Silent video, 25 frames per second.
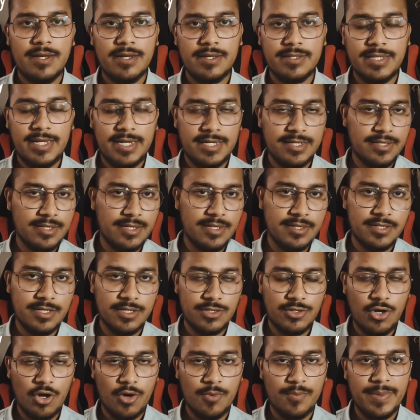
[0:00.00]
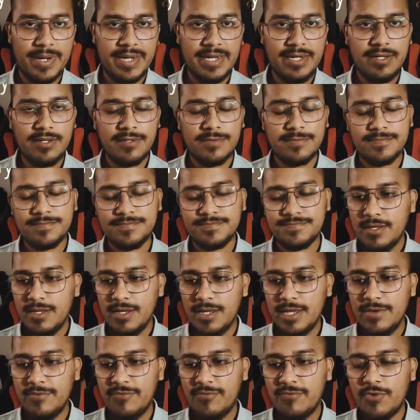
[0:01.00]
That's at the top end.
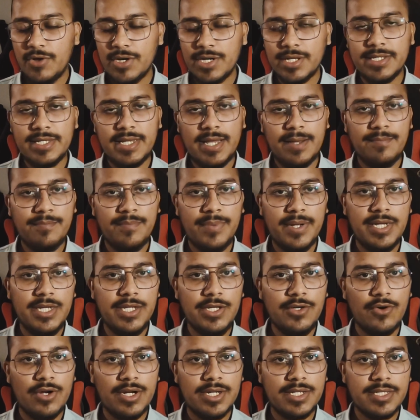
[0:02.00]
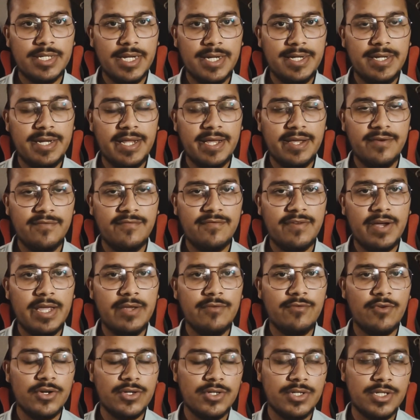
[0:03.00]
If for example you are sending
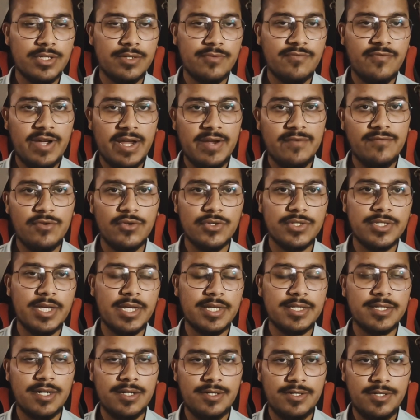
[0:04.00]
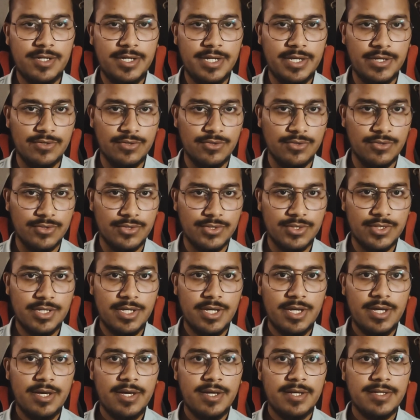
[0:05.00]
5 to 600 euros,
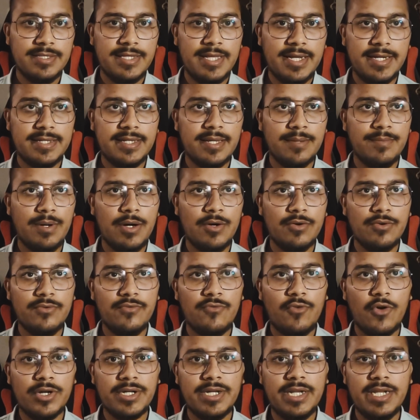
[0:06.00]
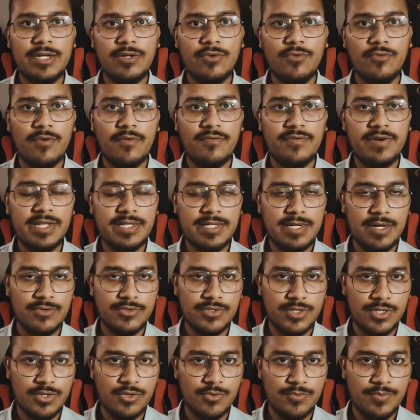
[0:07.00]
that's about 40 to
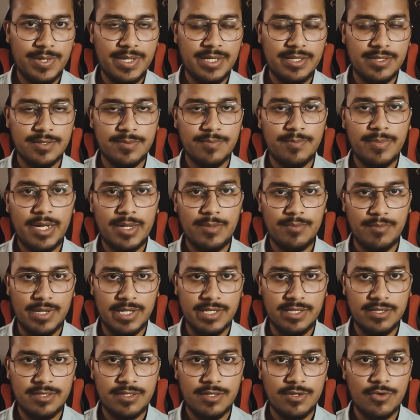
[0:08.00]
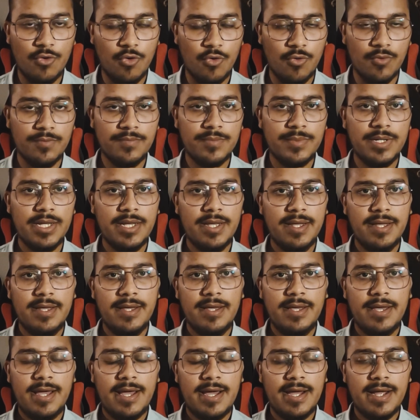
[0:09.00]
50,000 rupees per month home,
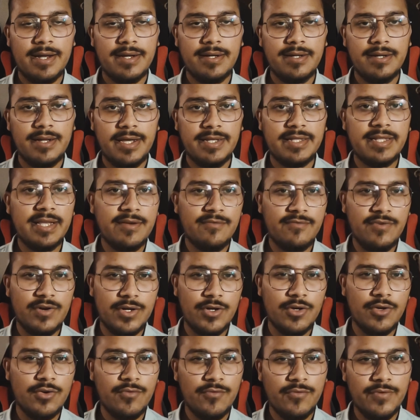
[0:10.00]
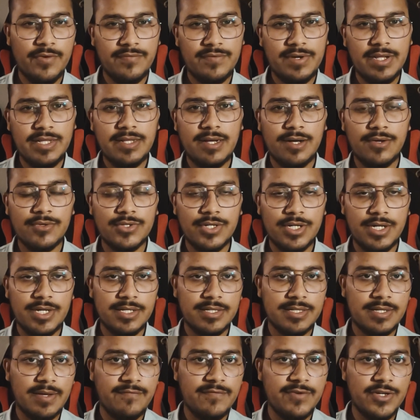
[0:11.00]
and I think 40 to 50,000 is
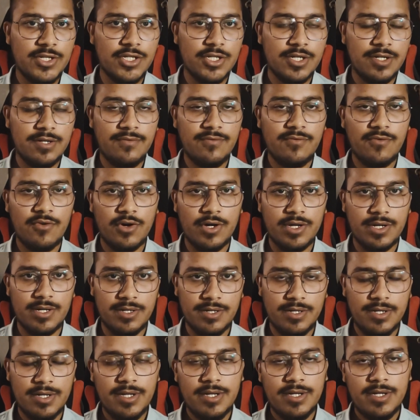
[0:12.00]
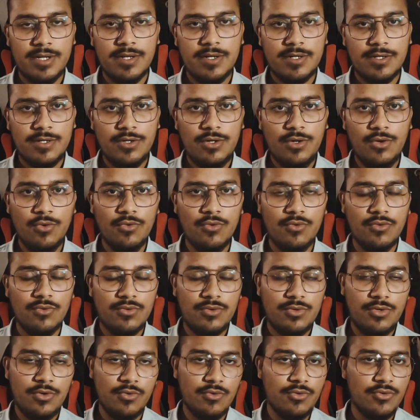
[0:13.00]
sufficient for two
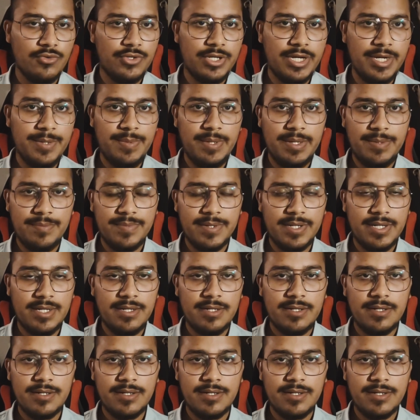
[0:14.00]
to three people